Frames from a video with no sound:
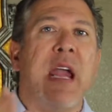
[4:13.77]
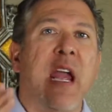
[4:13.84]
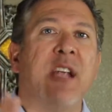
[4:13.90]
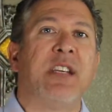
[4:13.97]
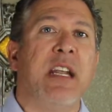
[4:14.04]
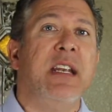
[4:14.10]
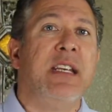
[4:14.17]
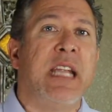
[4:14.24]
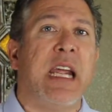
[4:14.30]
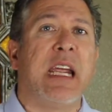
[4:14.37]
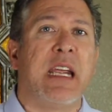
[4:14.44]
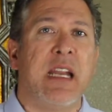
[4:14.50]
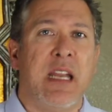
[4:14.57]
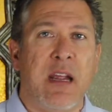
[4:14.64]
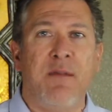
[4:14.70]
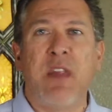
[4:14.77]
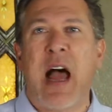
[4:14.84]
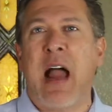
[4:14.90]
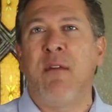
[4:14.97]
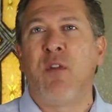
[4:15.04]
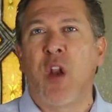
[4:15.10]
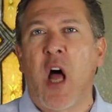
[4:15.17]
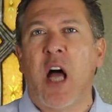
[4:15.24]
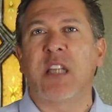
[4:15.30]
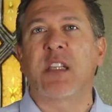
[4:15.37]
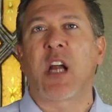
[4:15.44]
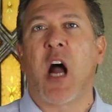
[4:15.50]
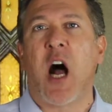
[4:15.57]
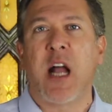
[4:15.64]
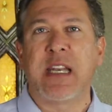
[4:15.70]
it's indicative that I've
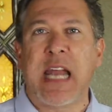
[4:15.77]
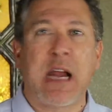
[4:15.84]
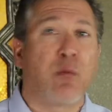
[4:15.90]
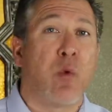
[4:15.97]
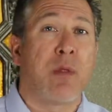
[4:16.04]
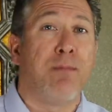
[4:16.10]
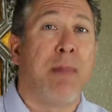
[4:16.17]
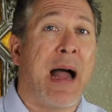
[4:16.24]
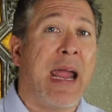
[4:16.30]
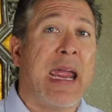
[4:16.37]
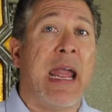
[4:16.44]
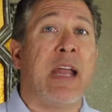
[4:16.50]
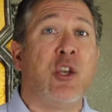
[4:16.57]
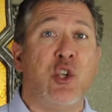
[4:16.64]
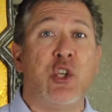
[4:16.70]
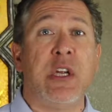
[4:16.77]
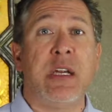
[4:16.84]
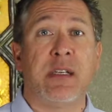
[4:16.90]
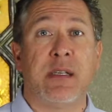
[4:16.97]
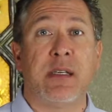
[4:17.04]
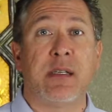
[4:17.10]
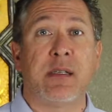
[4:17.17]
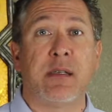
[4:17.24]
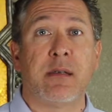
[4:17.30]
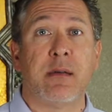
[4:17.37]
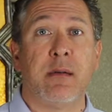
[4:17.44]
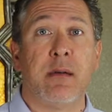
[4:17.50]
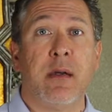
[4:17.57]
lost contact with my head, Jesus.